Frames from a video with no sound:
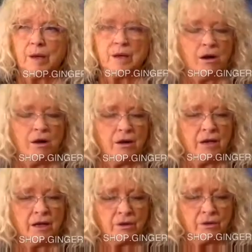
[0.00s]
cart
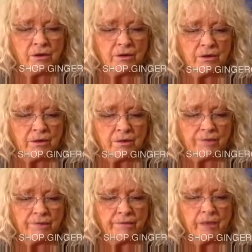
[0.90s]
and horse
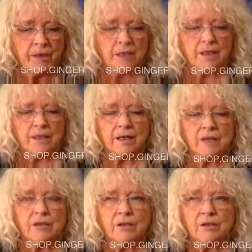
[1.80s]
to
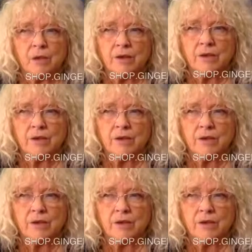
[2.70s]
sell his wares.